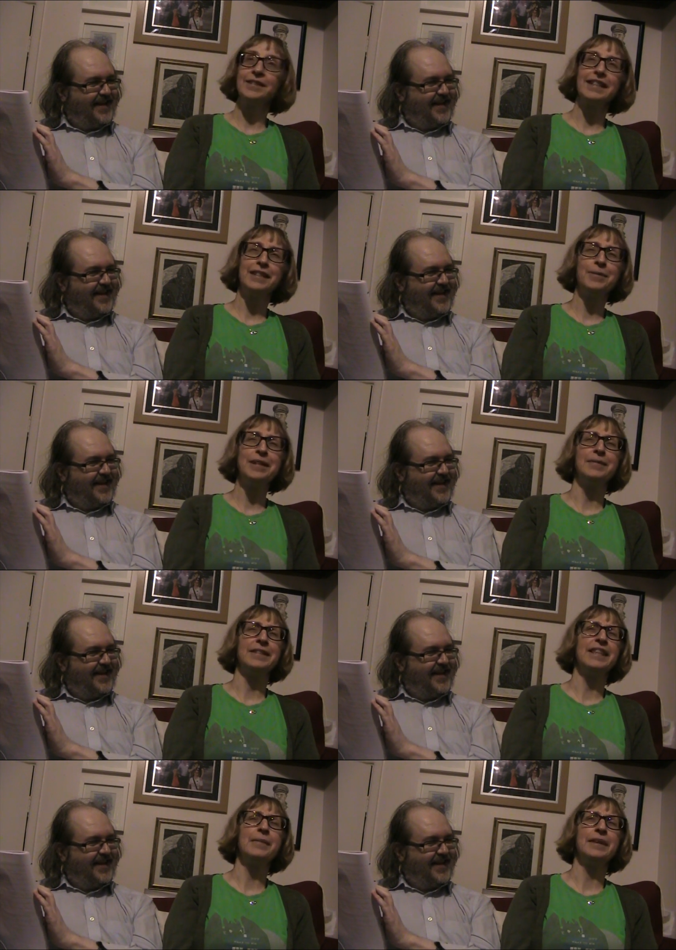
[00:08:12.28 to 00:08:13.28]
Speaker 1: going to say tweed
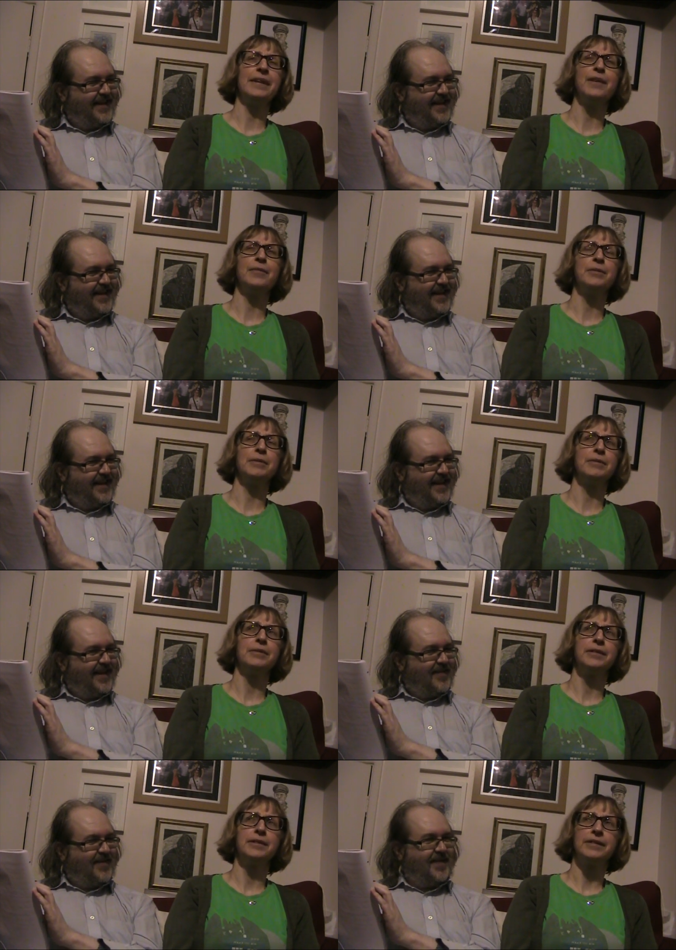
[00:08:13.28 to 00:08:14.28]
ones. That'd be uncomfortable.
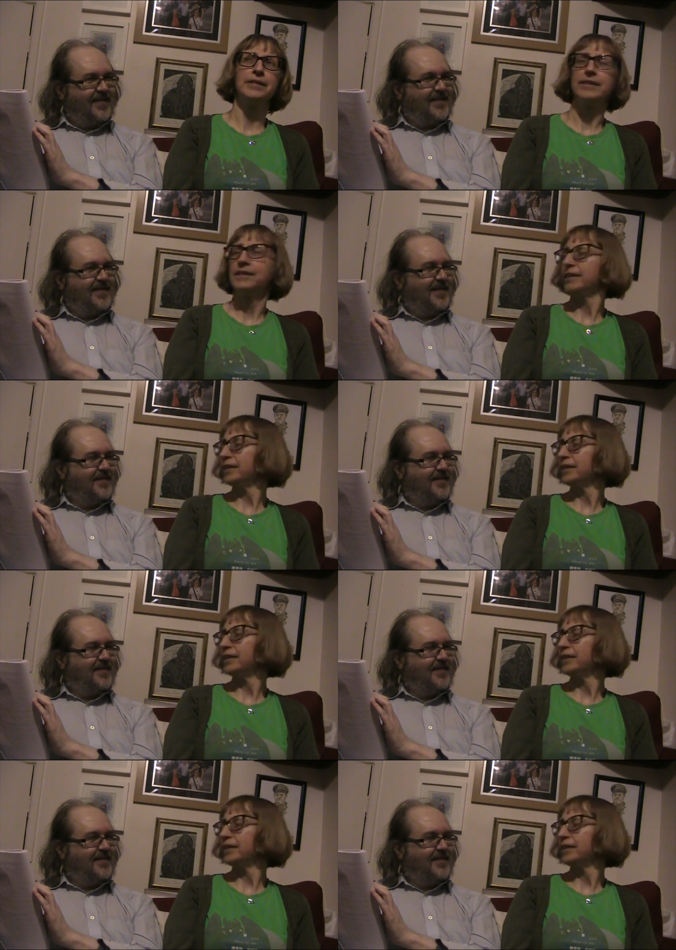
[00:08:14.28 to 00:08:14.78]
Speaker 2: Well, I,